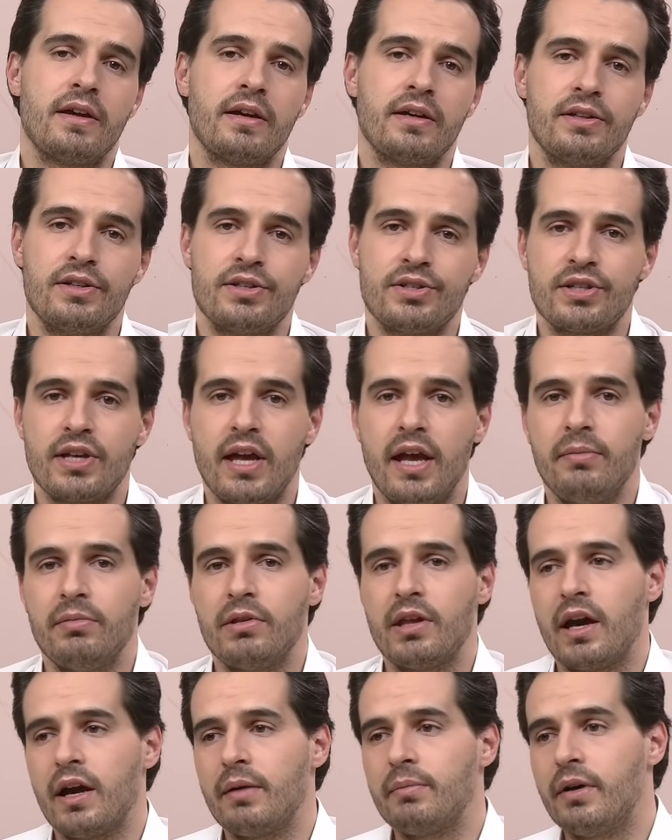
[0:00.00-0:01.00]
At the same
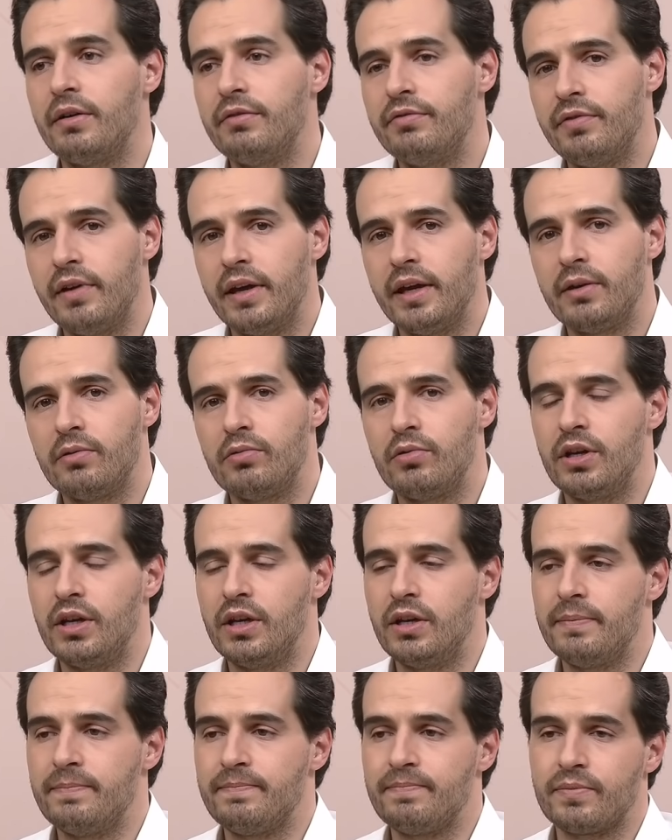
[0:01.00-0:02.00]
time, I think
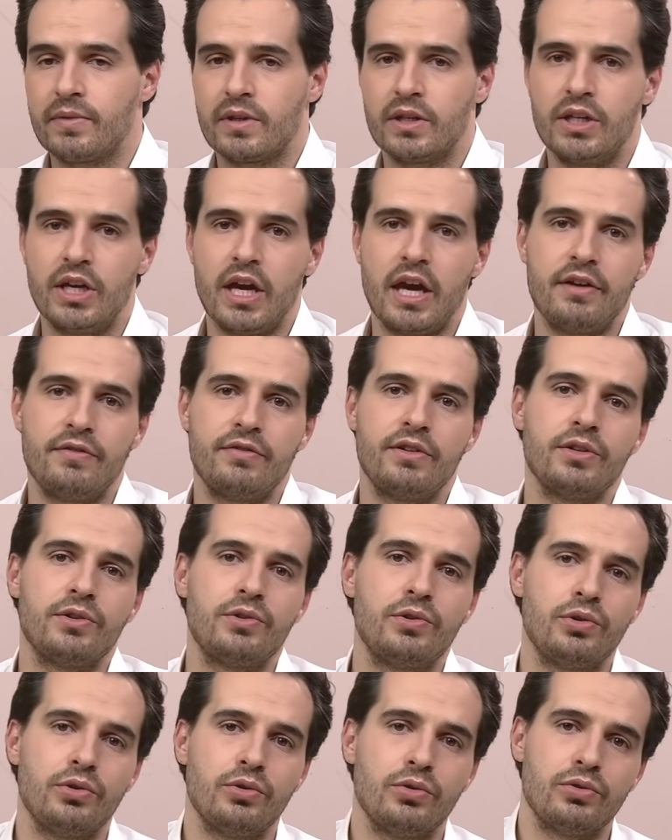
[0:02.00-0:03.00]
we gave the
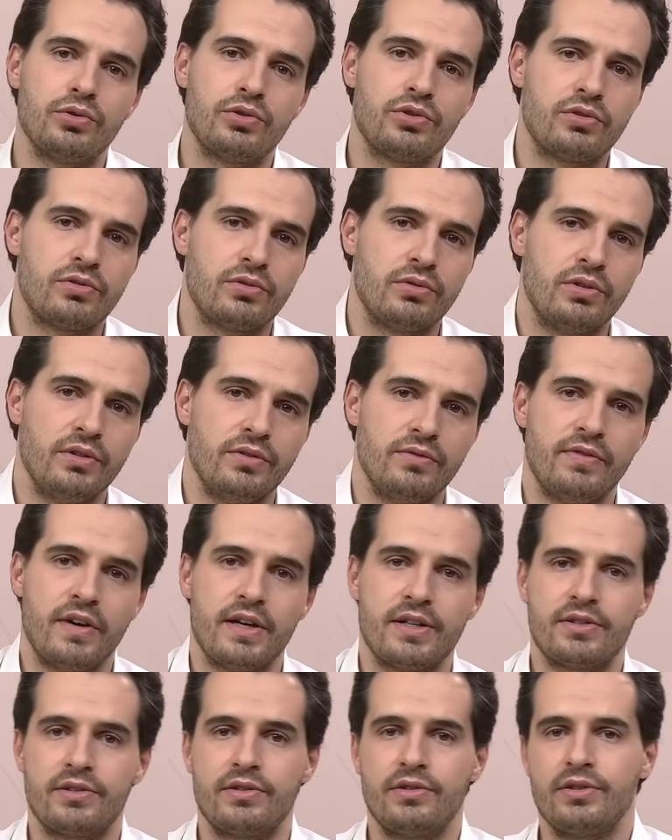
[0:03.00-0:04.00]
tools to the
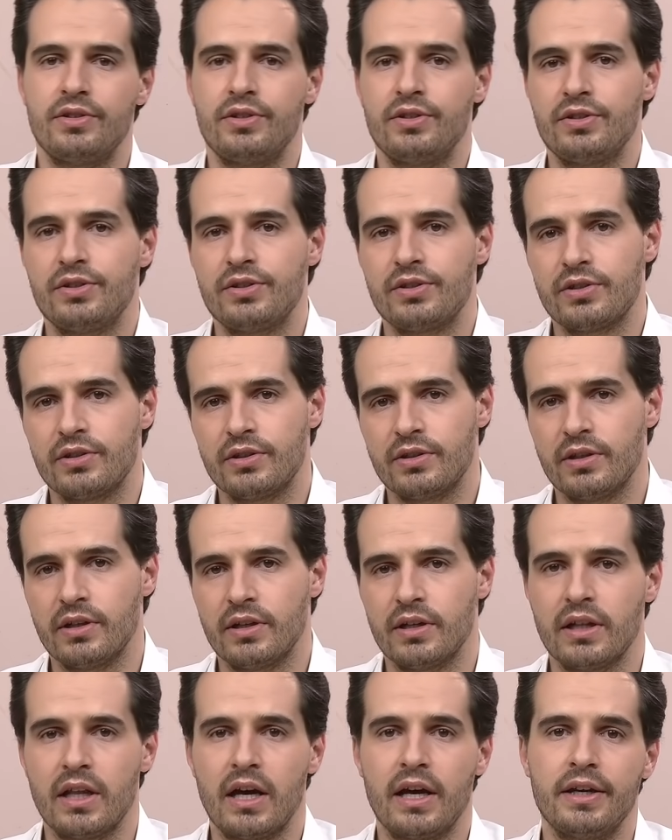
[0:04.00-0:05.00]
investors and the
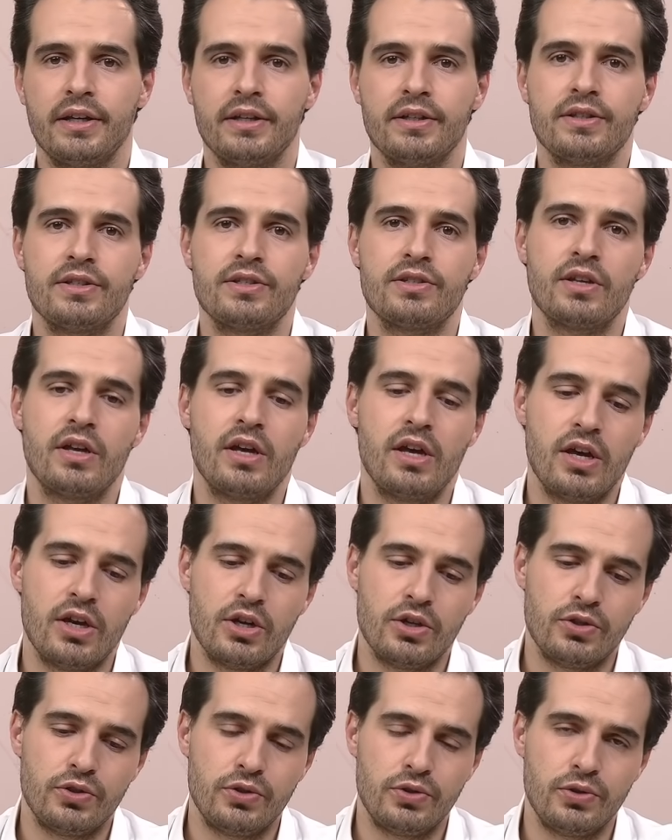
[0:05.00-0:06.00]
clients
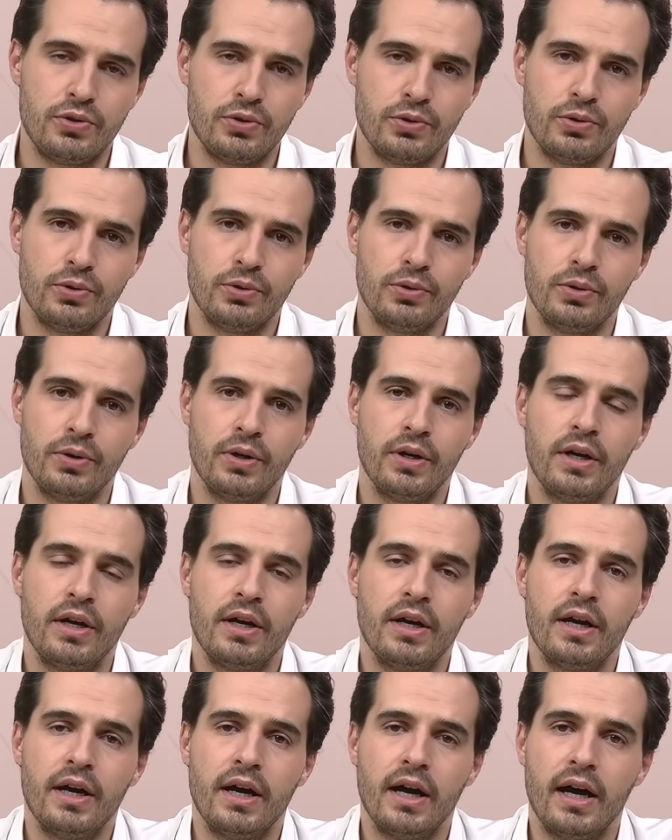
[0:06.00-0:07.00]
to
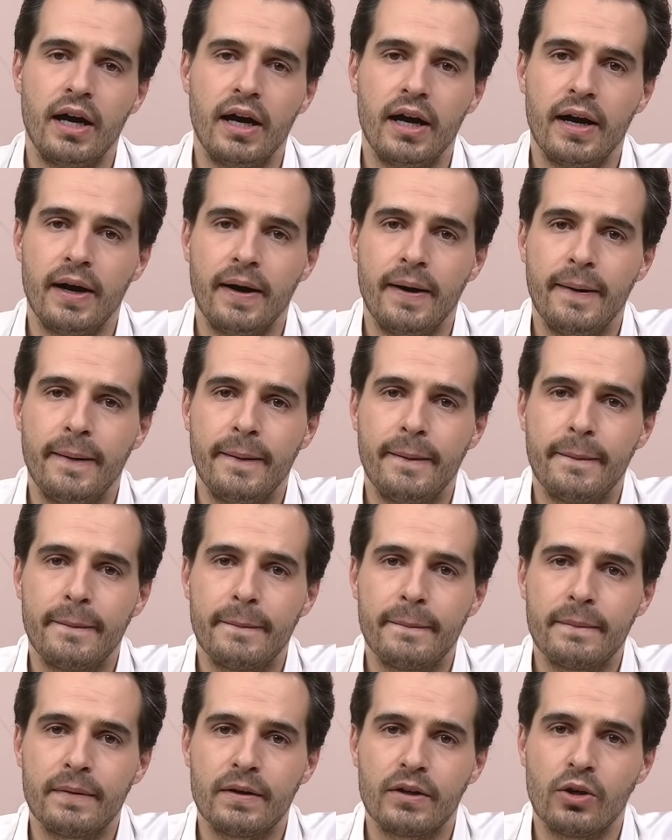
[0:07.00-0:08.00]

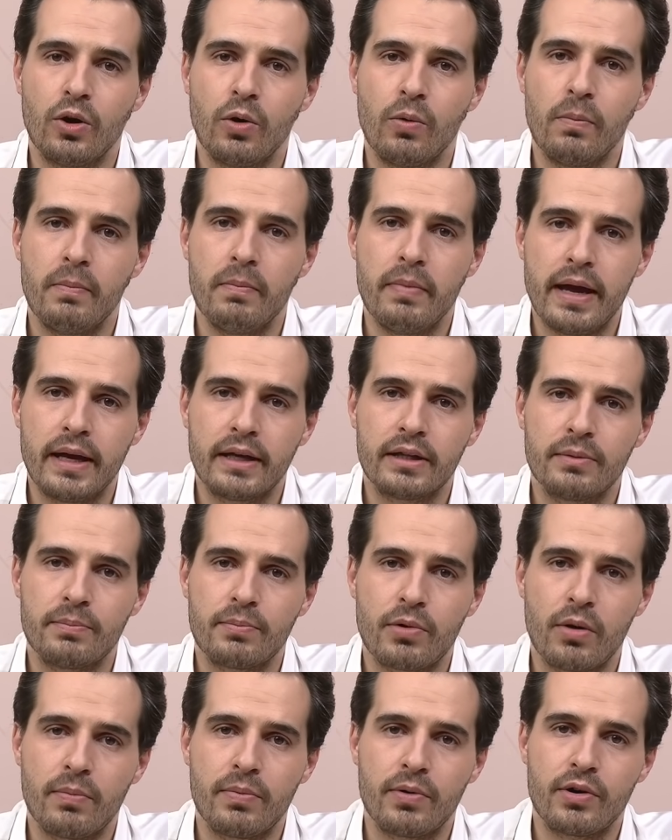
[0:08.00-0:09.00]
make the
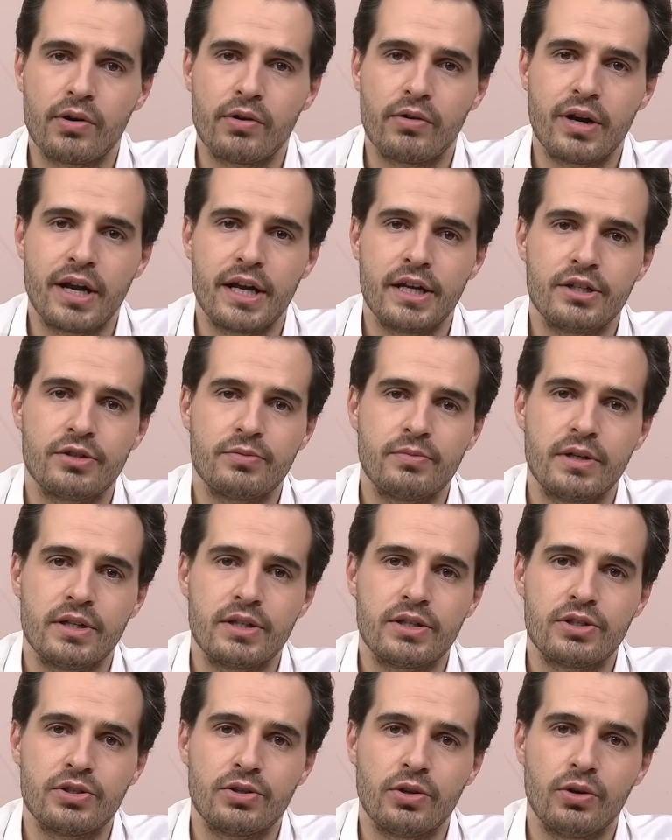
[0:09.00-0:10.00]
proper
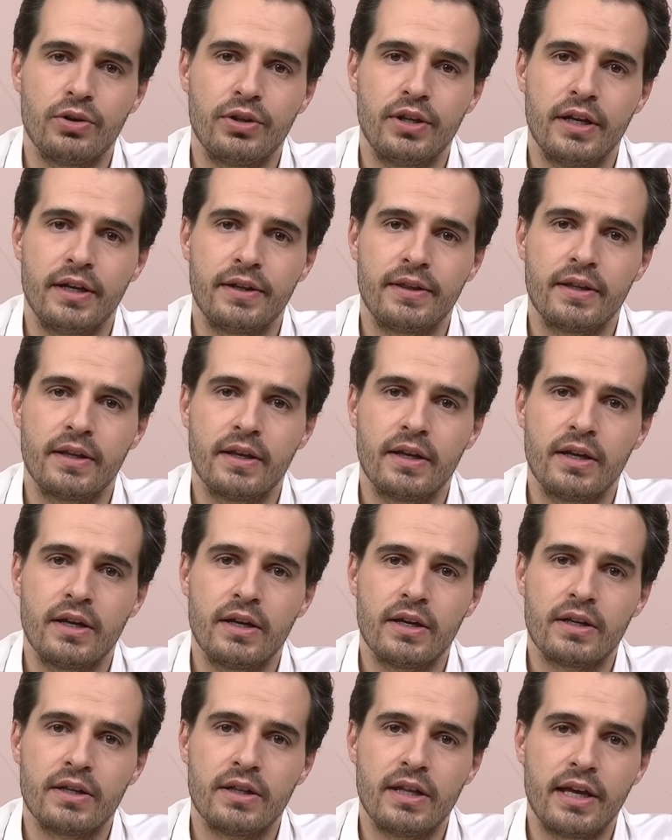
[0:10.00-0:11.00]
arrangements so that
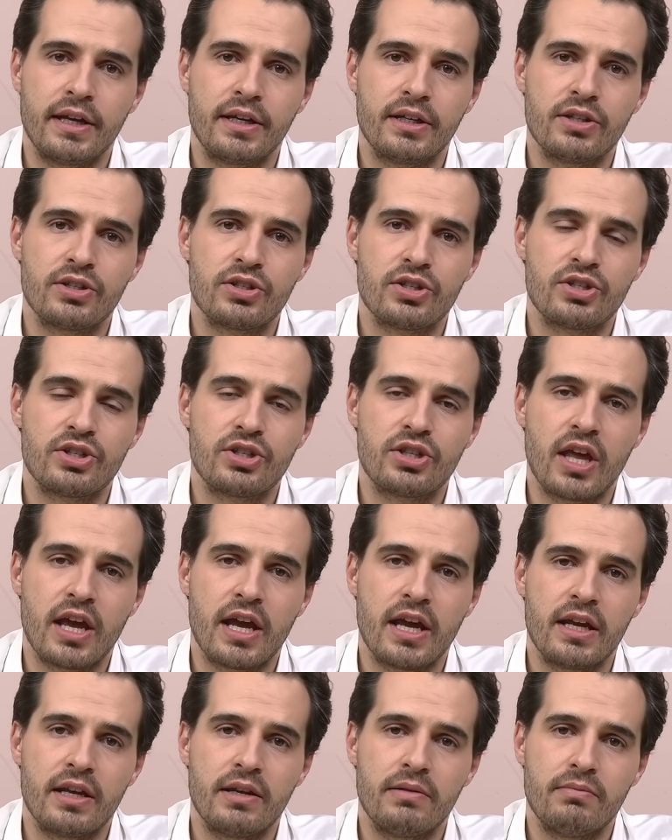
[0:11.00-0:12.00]
they can
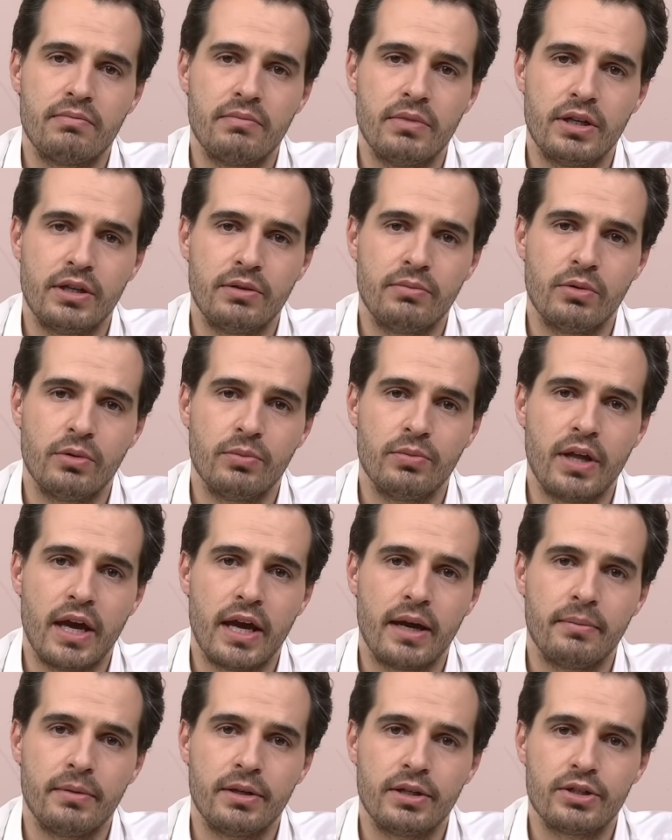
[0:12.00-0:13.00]
sustain minimum
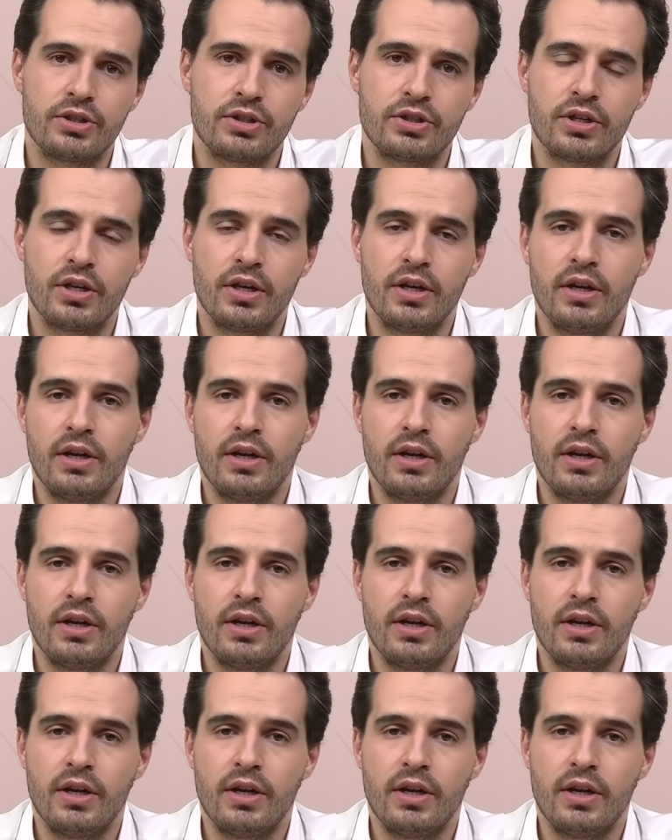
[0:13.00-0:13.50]
damage.